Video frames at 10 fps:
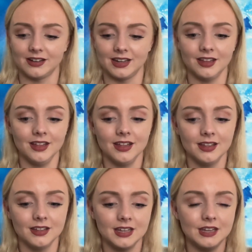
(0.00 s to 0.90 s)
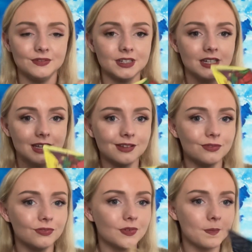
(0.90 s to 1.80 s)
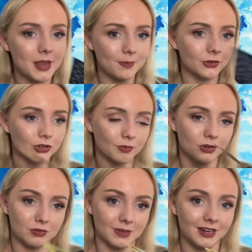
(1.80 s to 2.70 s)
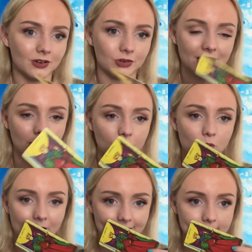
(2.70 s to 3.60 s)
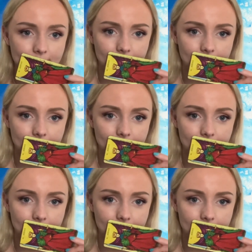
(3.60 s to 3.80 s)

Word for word: Like, even if people don't want to admit it or they go quiet,